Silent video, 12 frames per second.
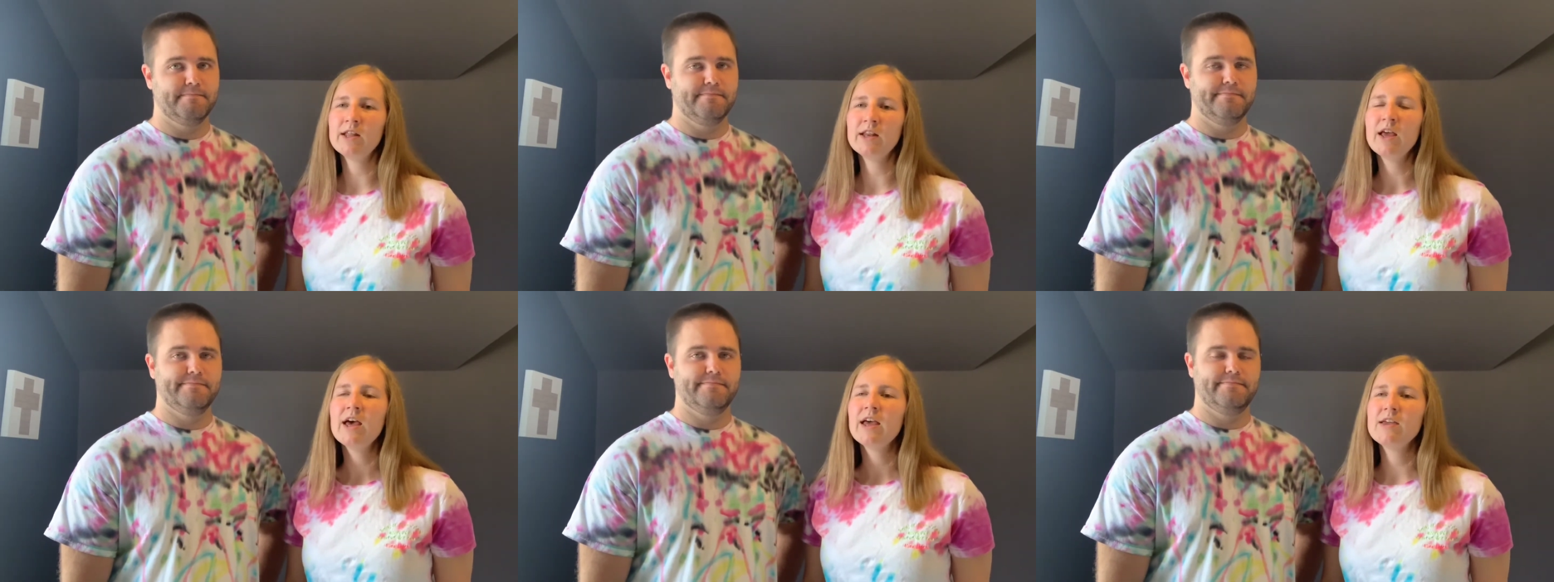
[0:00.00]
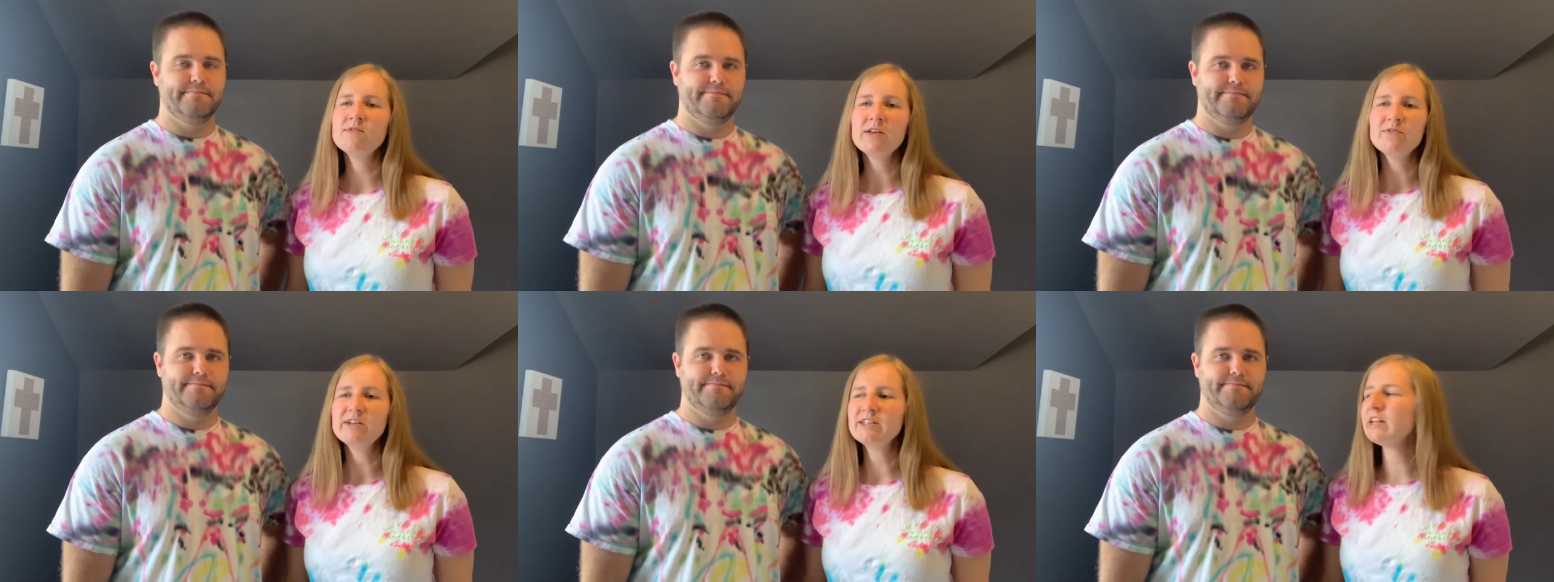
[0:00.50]
Speaker 1: and even
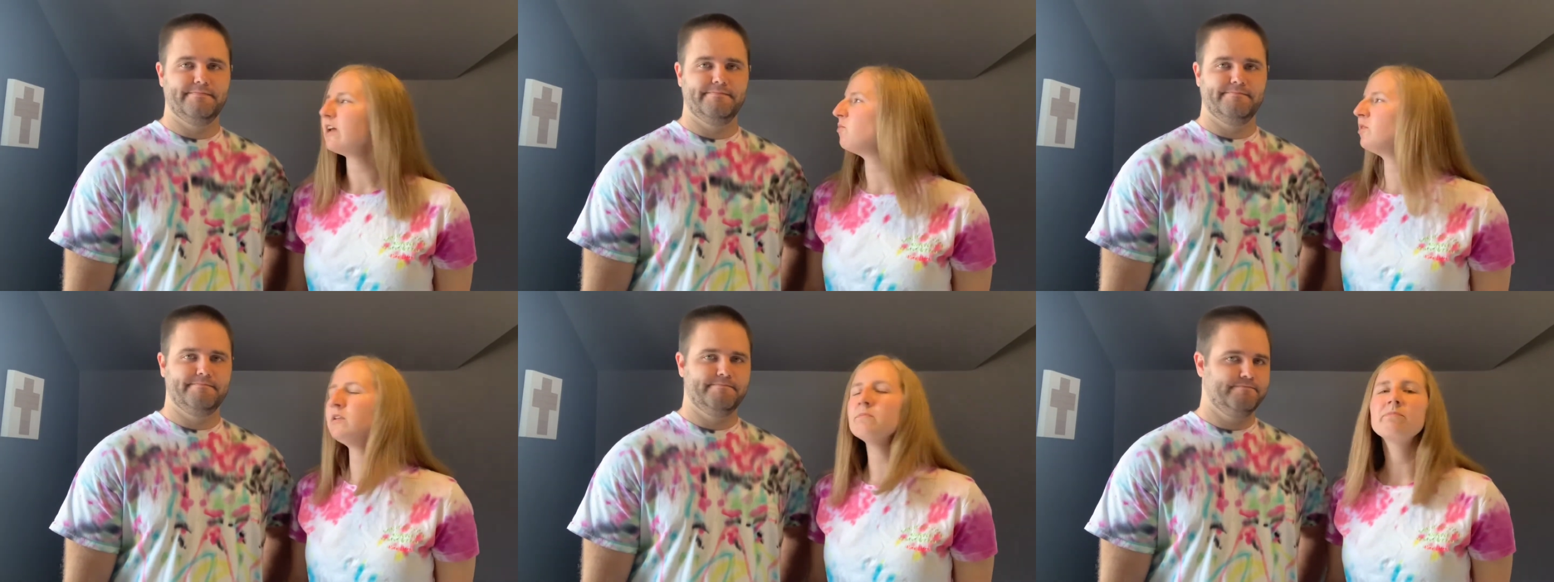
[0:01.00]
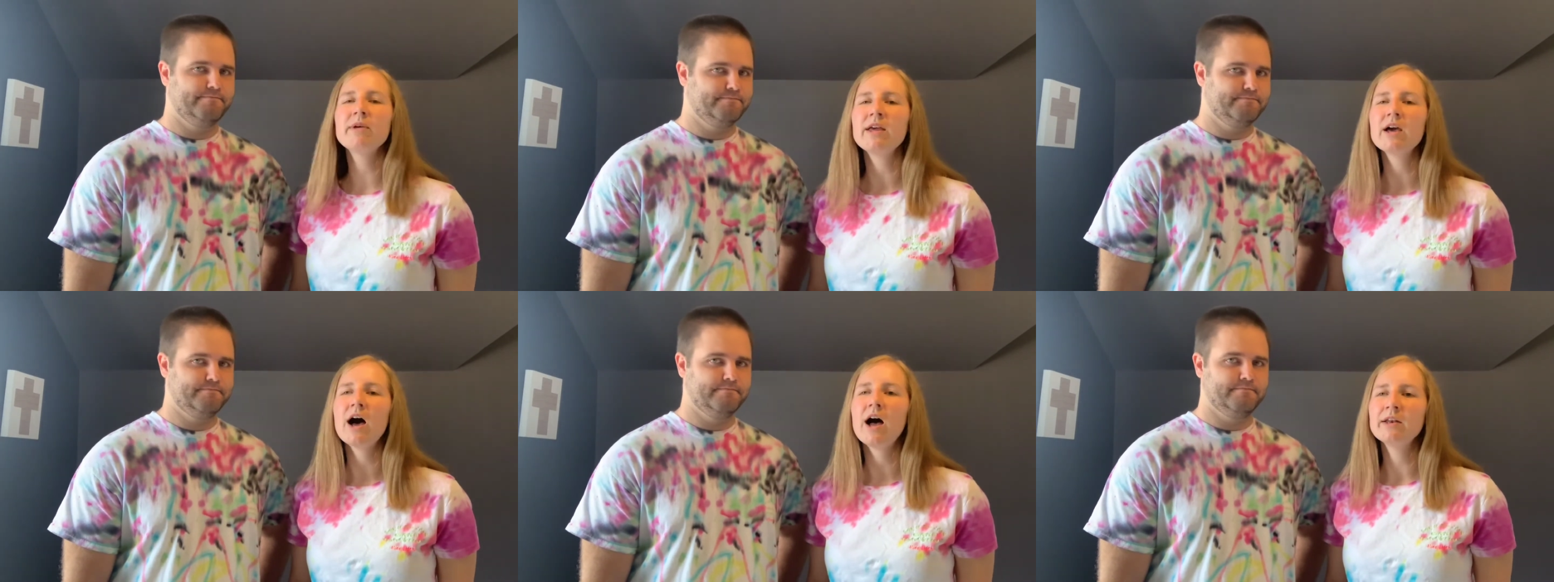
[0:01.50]
if we did, it wouldn't
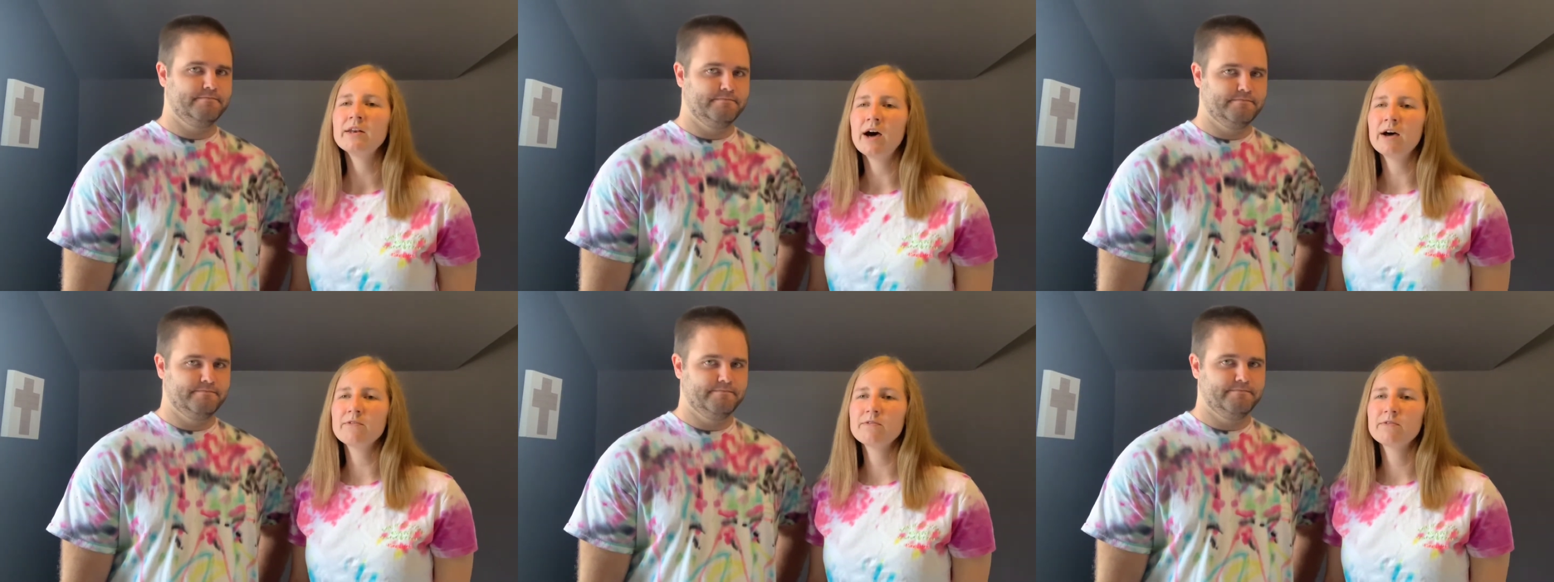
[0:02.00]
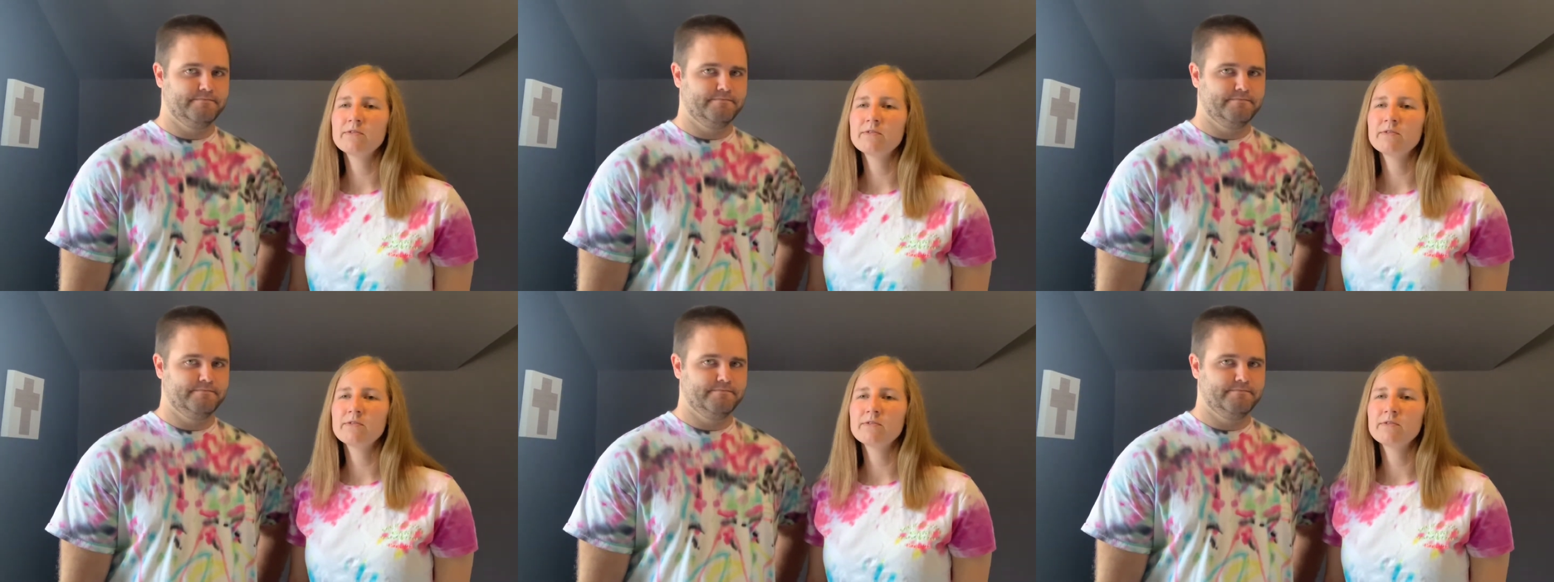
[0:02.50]
be enough.